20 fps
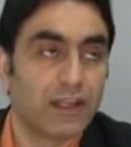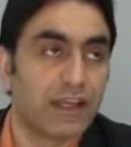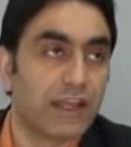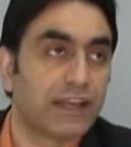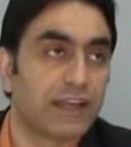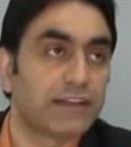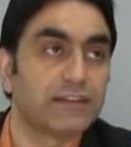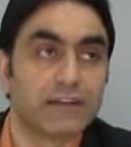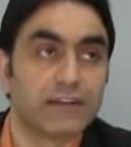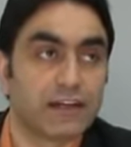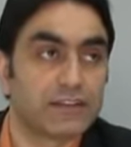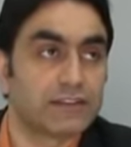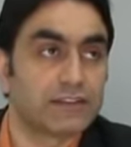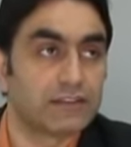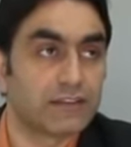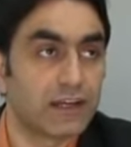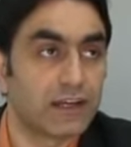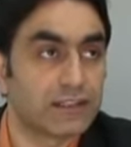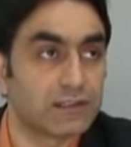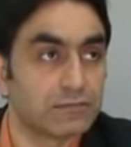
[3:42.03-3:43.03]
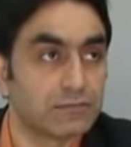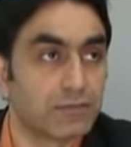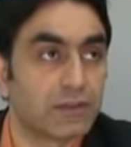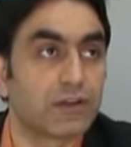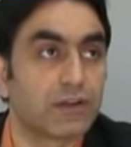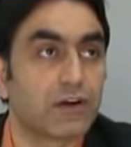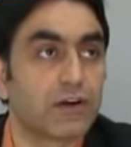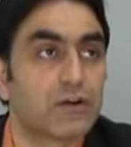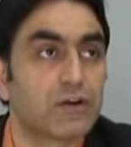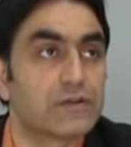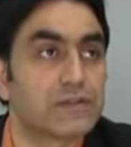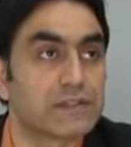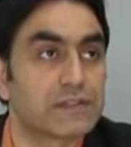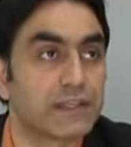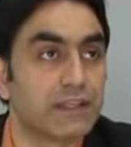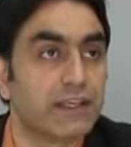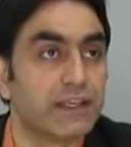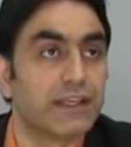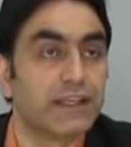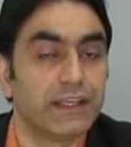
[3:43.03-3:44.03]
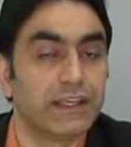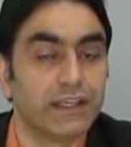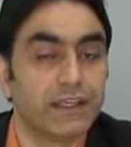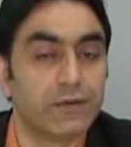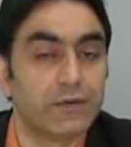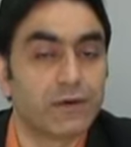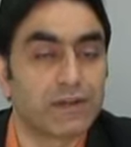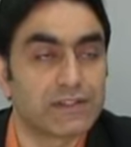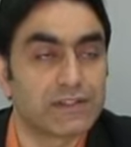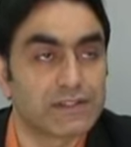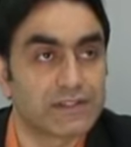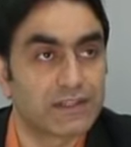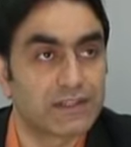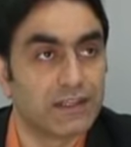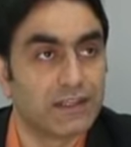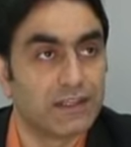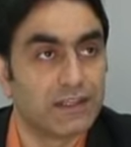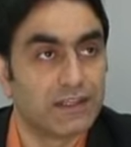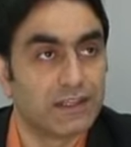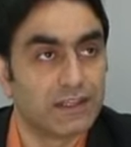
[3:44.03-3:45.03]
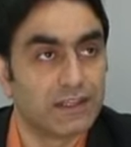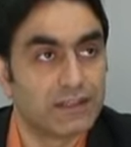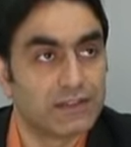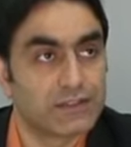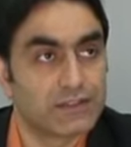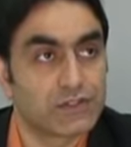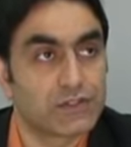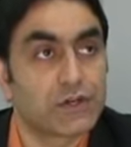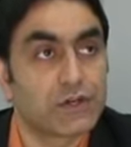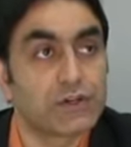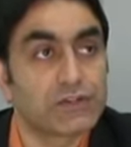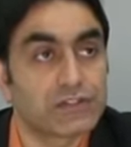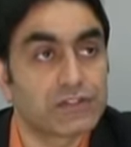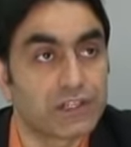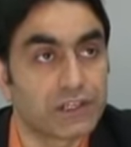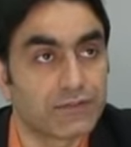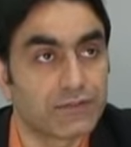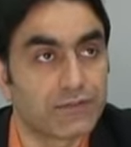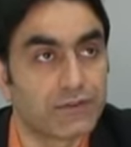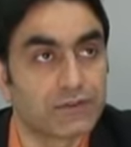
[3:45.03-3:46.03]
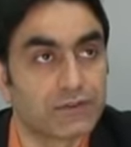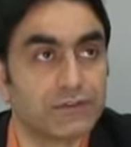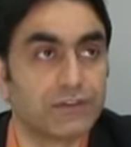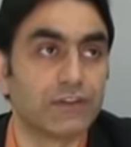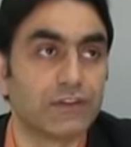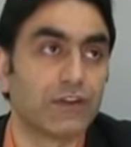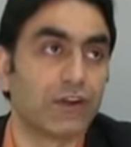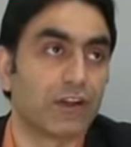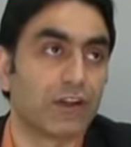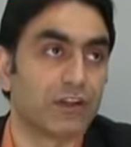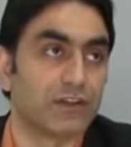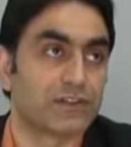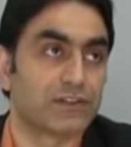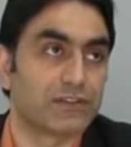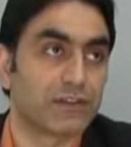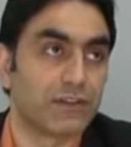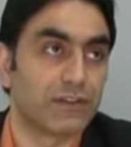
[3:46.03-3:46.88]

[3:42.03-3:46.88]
and the other not, because he was searching for the knowledge.